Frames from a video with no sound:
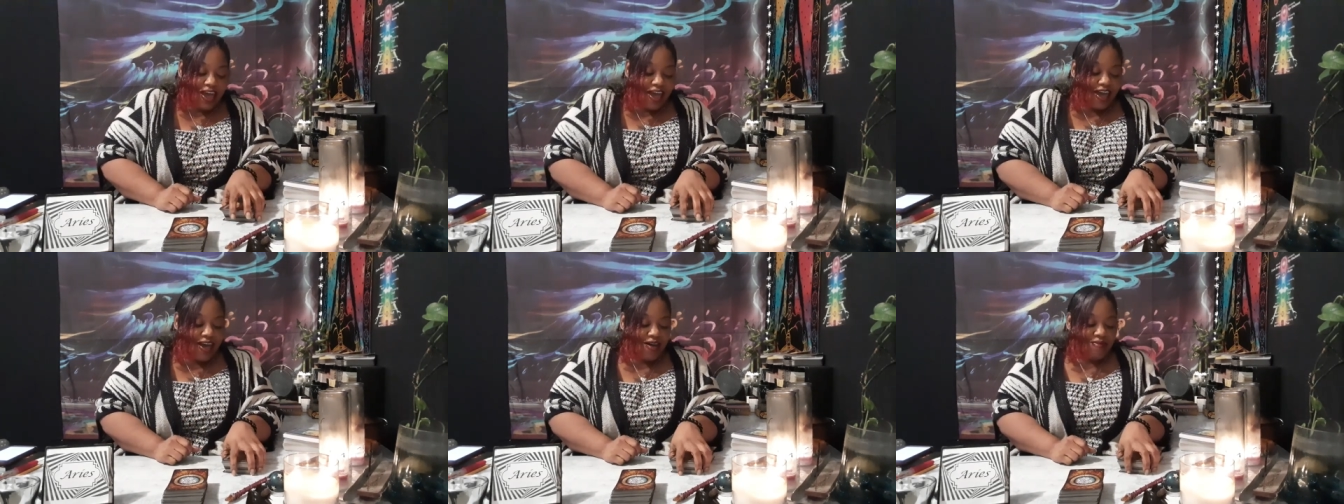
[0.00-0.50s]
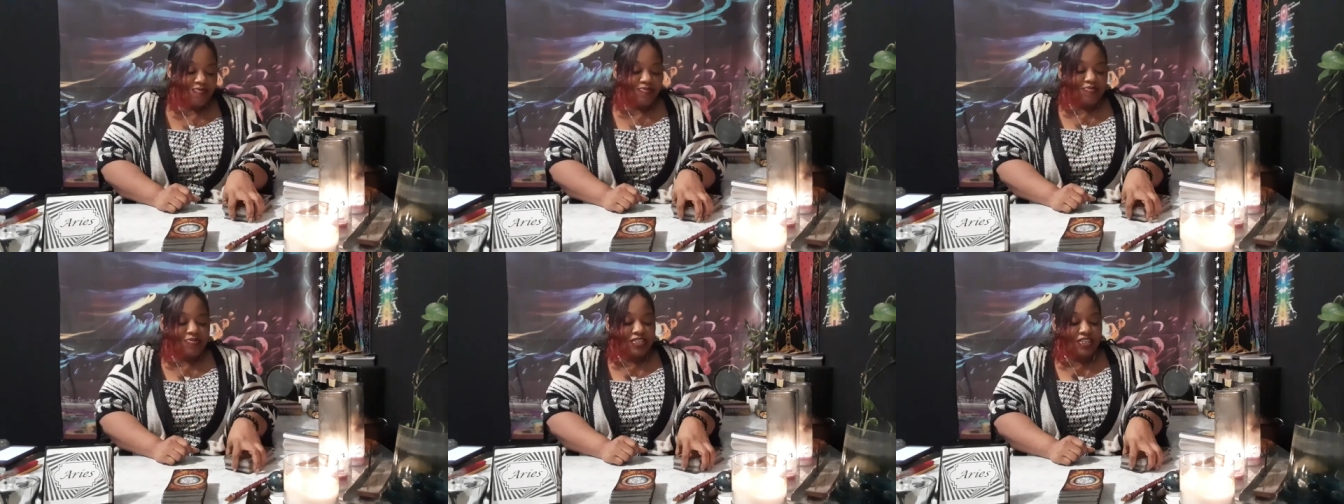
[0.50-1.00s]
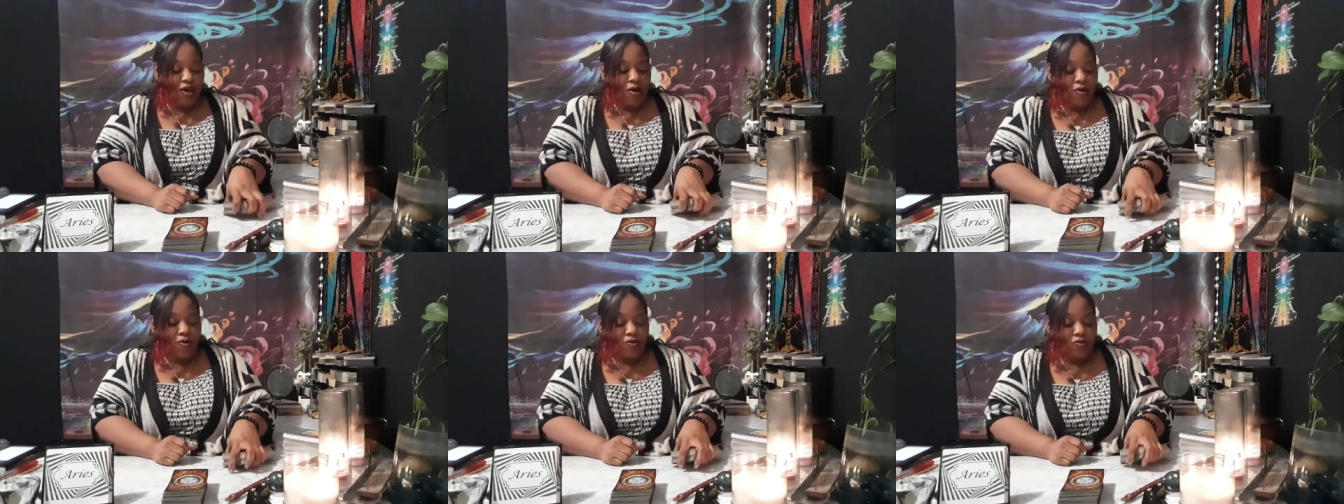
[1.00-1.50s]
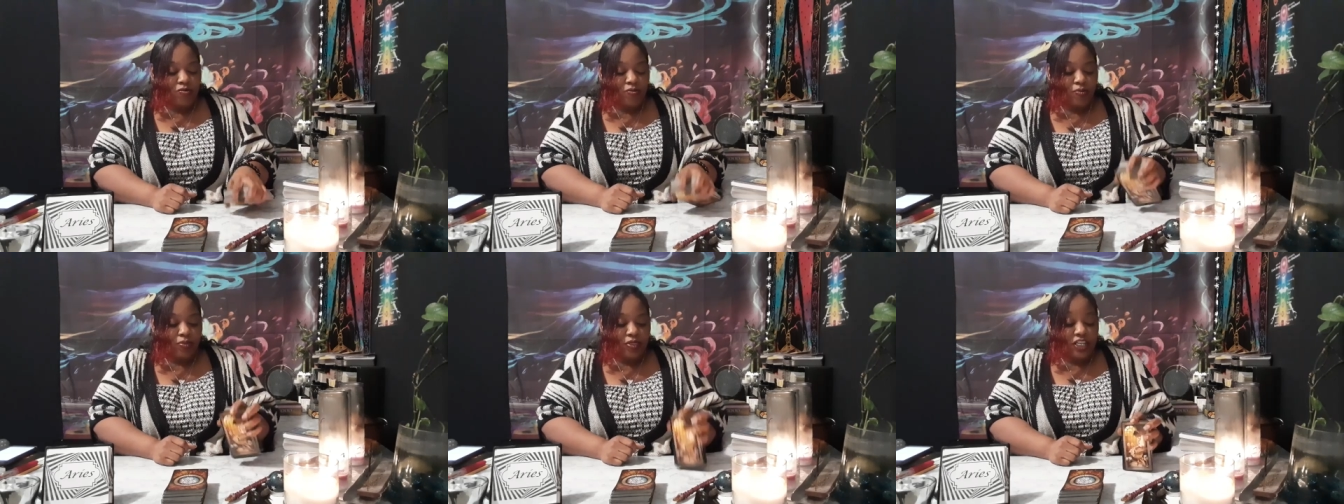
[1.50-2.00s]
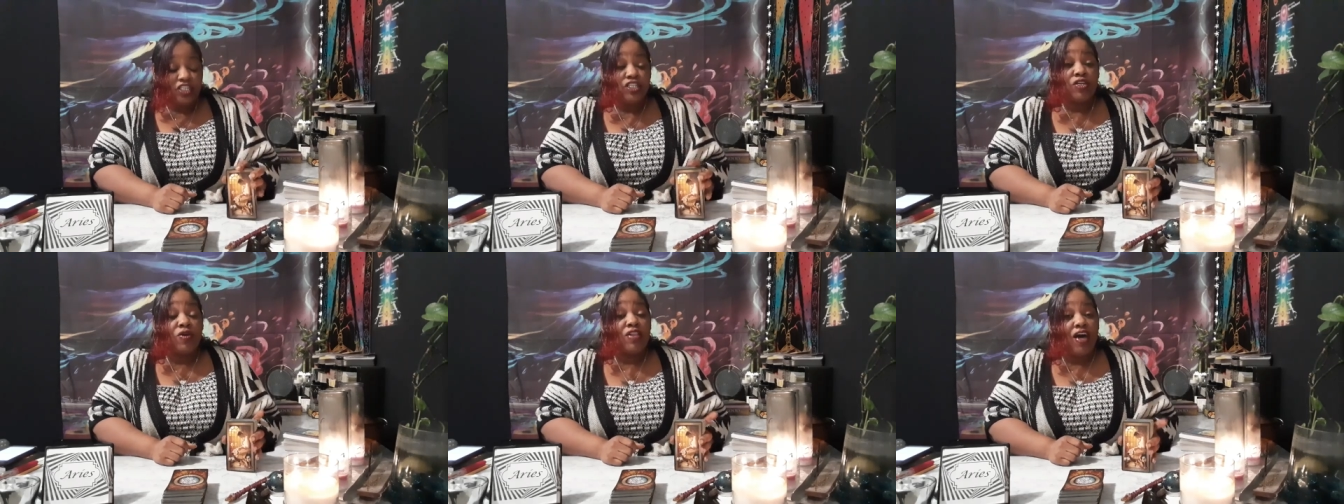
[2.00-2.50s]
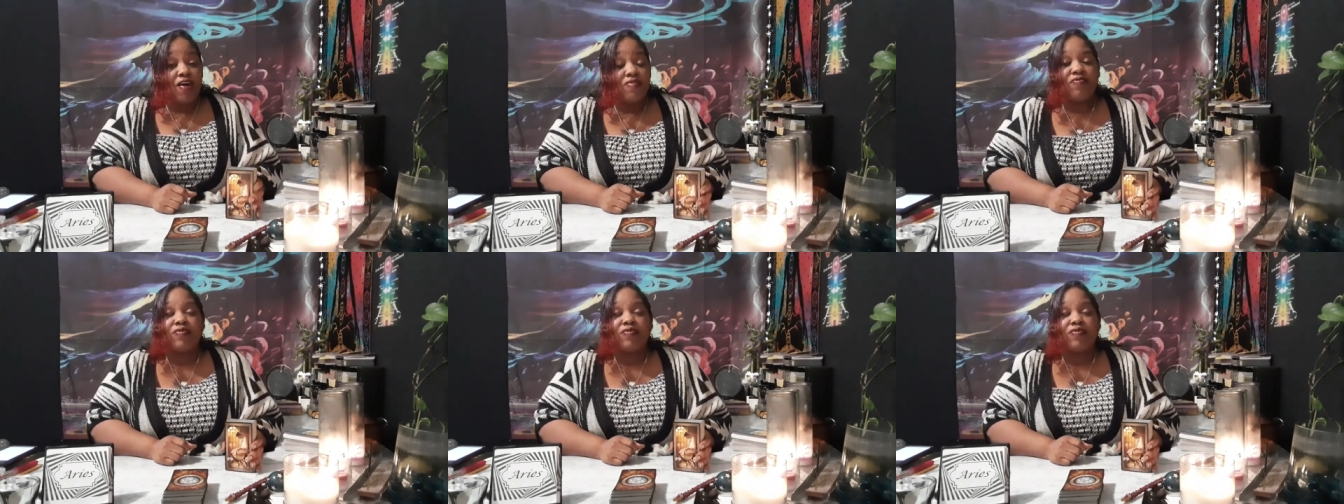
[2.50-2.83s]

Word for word: Um, so this is your love.